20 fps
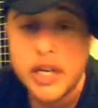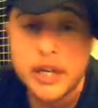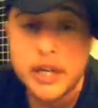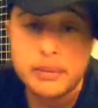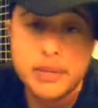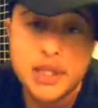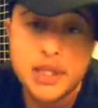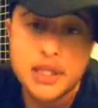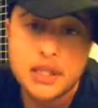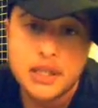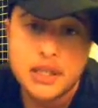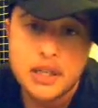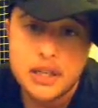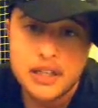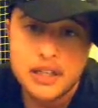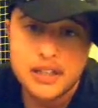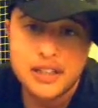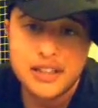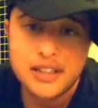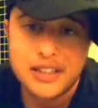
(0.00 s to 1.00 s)
ribs.
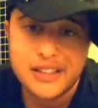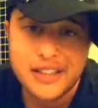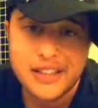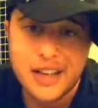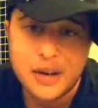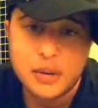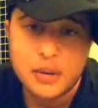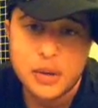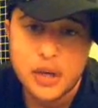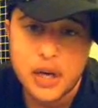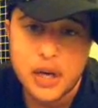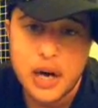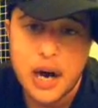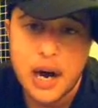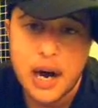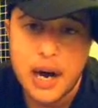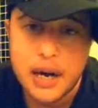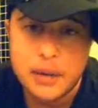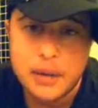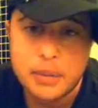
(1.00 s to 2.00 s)
They
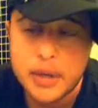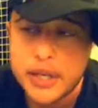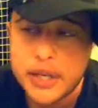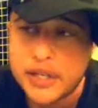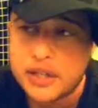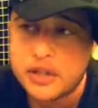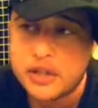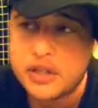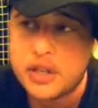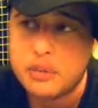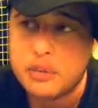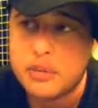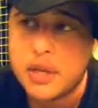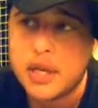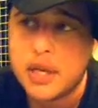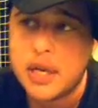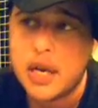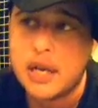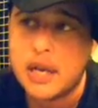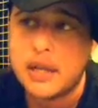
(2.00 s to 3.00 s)
were out of place or
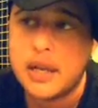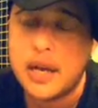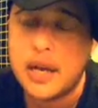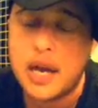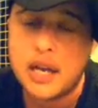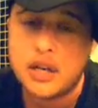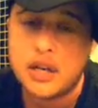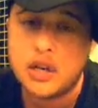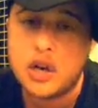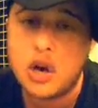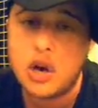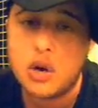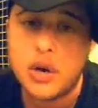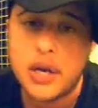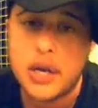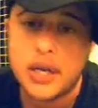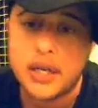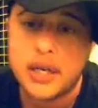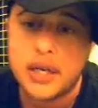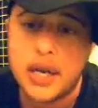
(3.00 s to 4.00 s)
something, and they had to
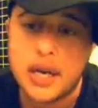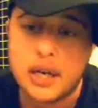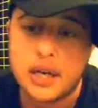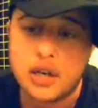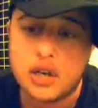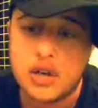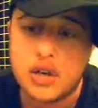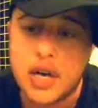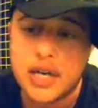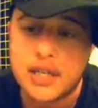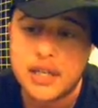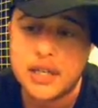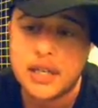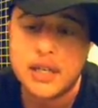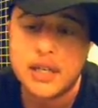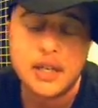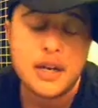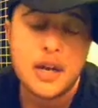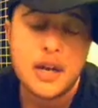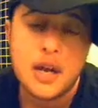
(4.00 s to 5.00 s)
go in and correct
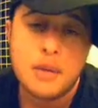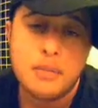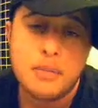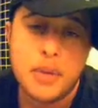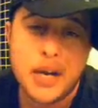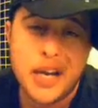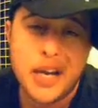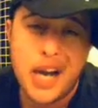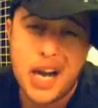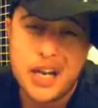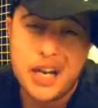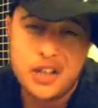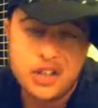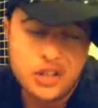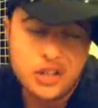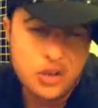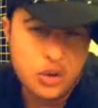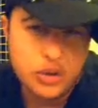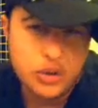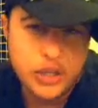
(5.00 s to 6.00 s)
it. But I
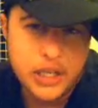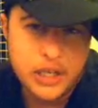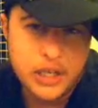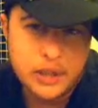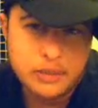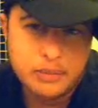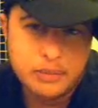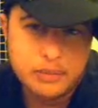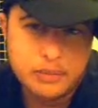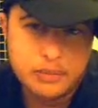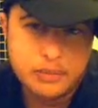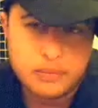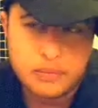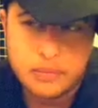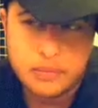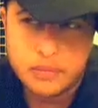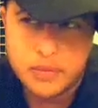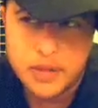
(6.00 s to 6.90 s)
just told him